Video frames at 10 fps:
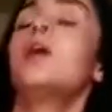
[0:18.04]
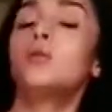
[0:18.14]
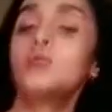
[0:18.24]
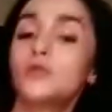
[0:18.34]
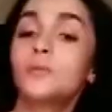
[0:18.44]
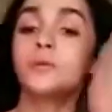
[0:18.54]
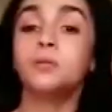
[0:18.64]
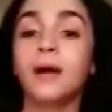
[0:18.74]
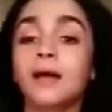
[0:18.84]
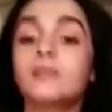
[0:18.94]
also it's been a
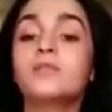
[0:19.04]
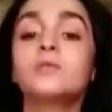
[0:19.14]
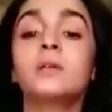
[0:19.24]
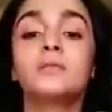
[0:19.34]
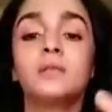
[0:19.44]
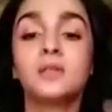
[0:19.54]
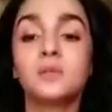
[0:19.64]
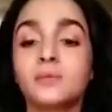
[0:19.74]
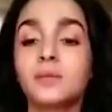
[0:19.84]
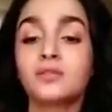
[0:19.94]
while because since
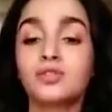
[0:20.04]
we've